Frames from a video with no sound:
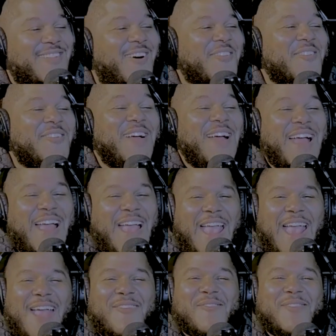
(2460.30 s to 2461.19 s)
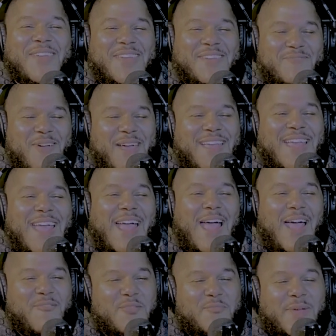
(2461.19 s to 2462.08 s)
the
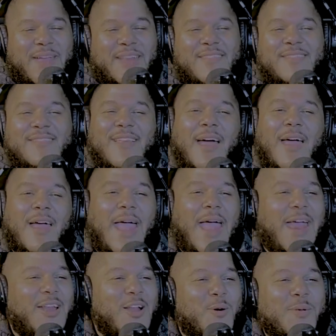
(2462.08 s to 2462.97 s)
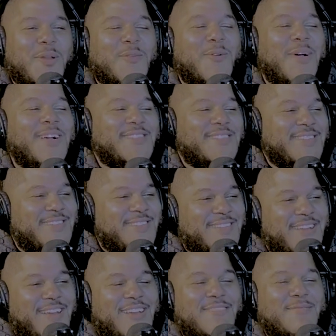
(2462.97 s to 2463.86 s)
every beat just like ain't nobody rushing. Everybody